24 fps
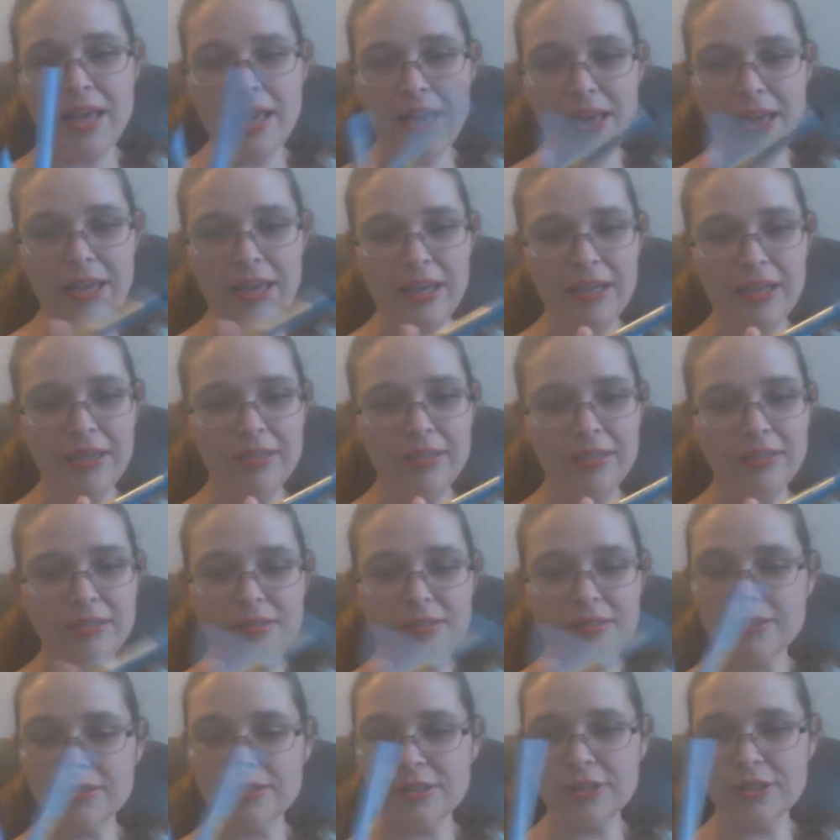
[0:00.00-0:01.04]
And
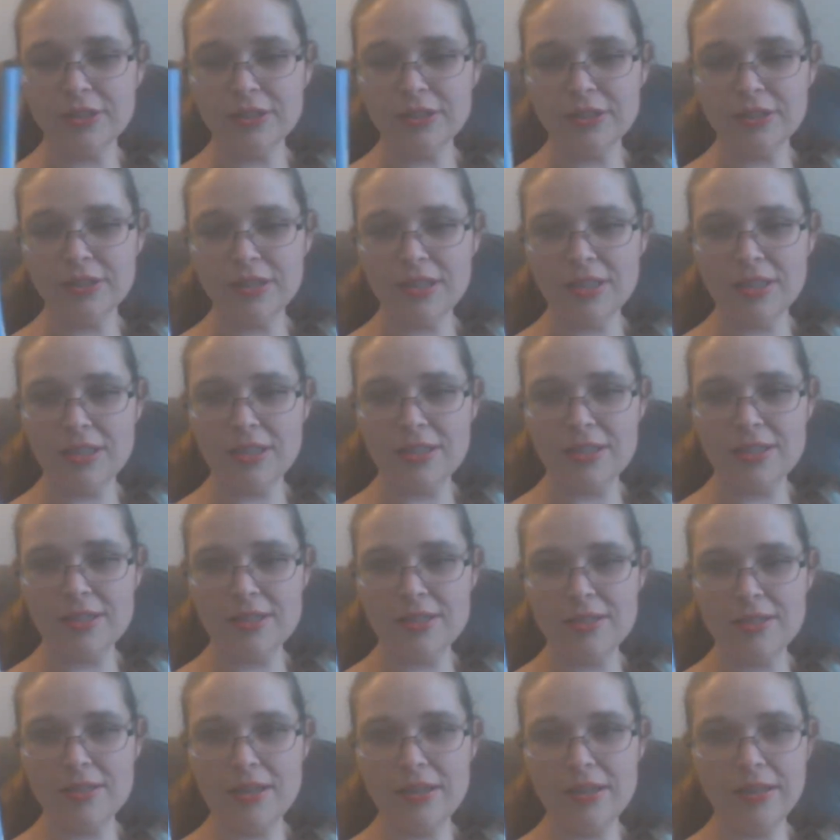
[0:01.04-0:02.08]

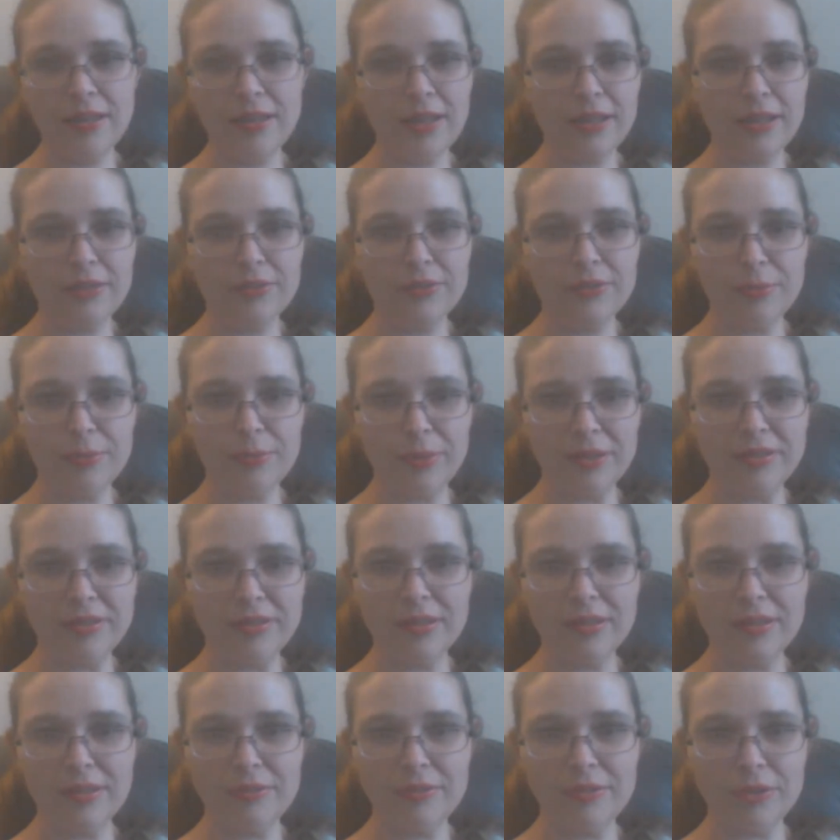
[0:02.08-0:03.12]
it's in the last few months
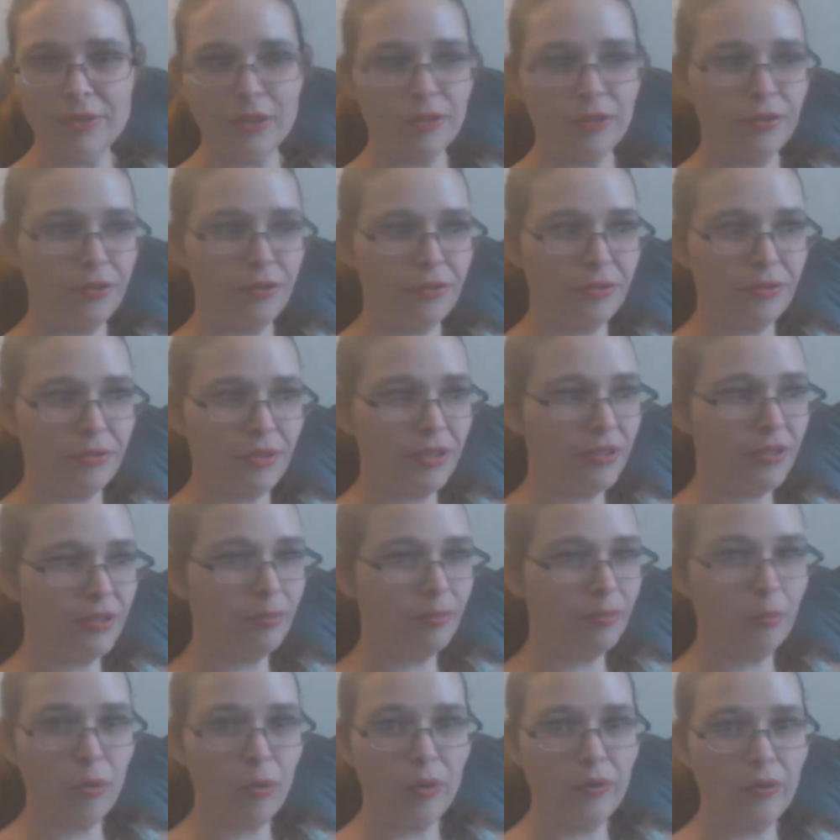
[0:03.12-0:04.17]
that I've started using these
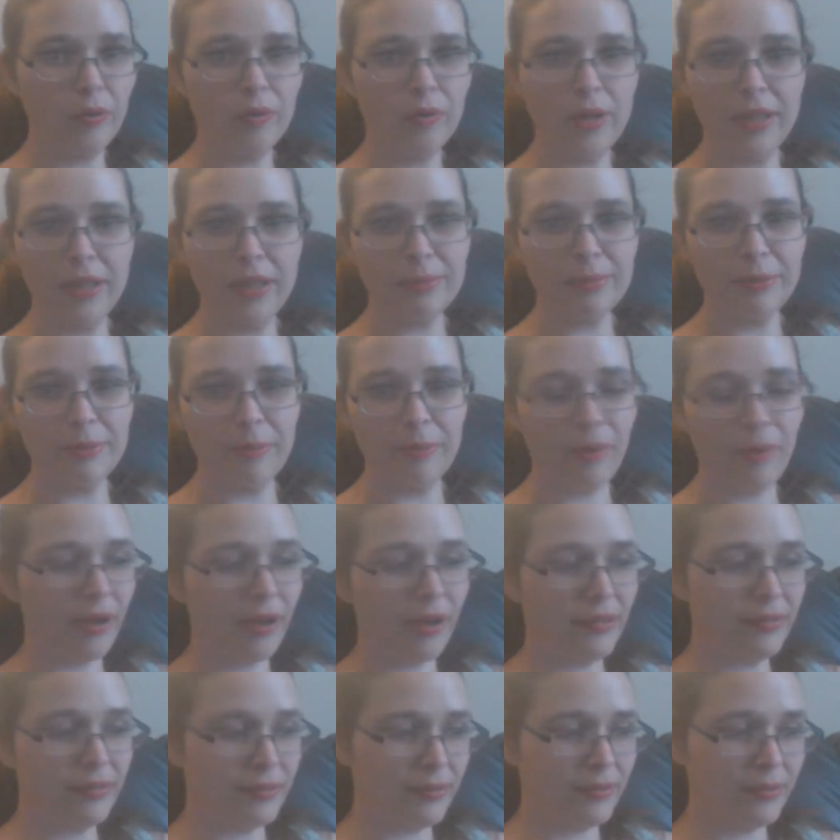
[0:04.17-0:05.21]
more. Don't ask me why.
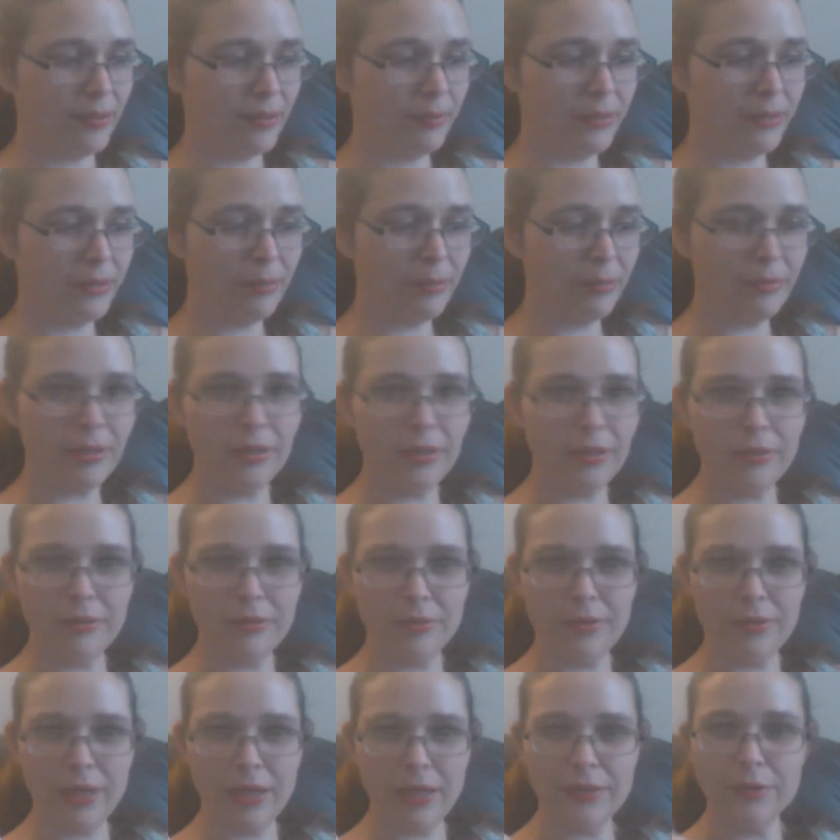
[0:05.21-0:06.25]
It's just sometimes I
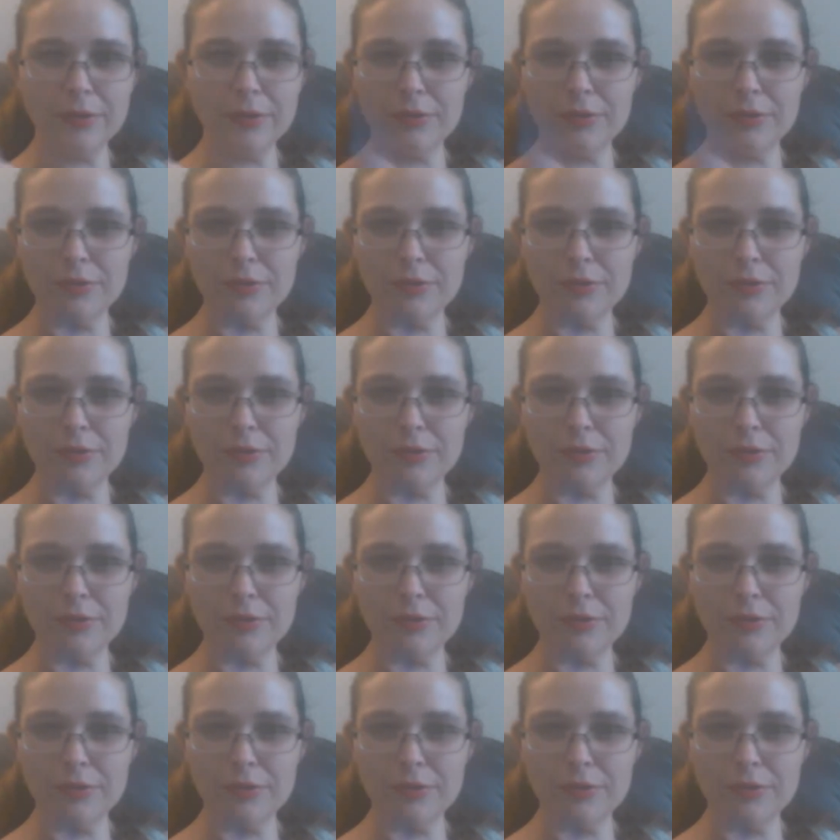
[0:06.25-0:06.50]
do that.